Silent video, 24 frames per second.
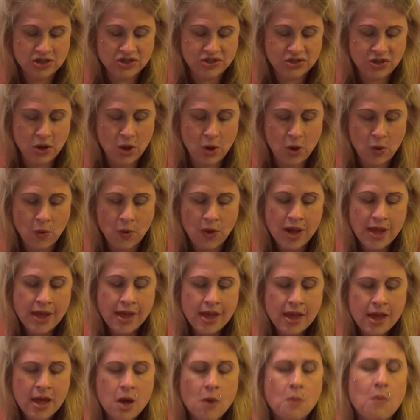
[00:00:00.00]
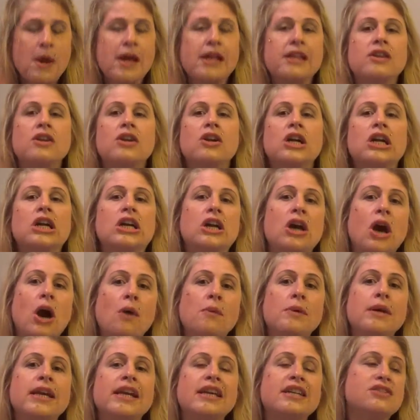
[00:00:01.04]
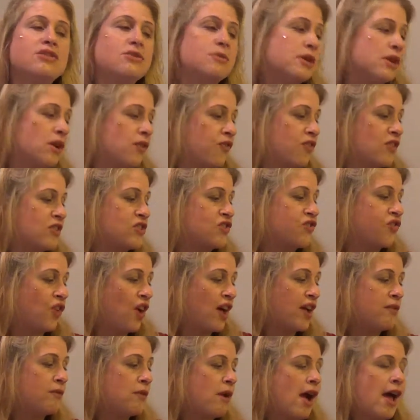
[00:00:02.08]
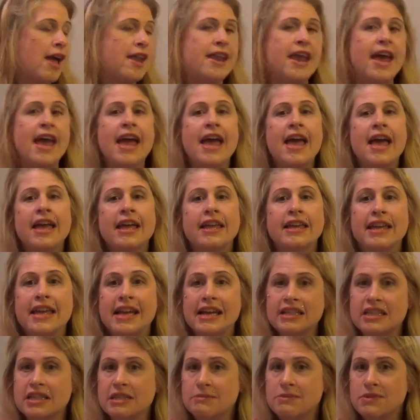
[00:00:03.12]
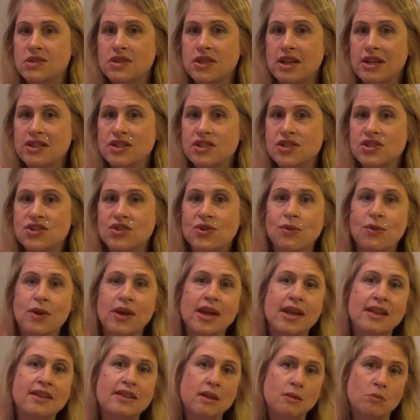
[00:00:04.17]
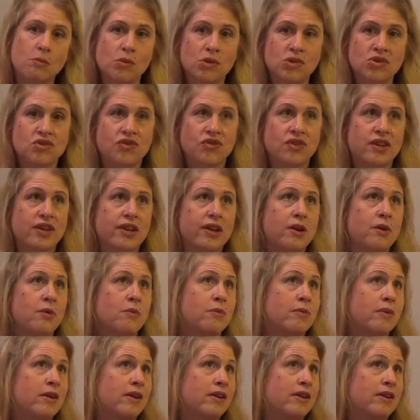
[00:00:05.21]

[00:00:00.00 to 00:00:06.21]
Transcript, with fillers: So, when you're going and doing your first fun run, get some sunscreen that works for you.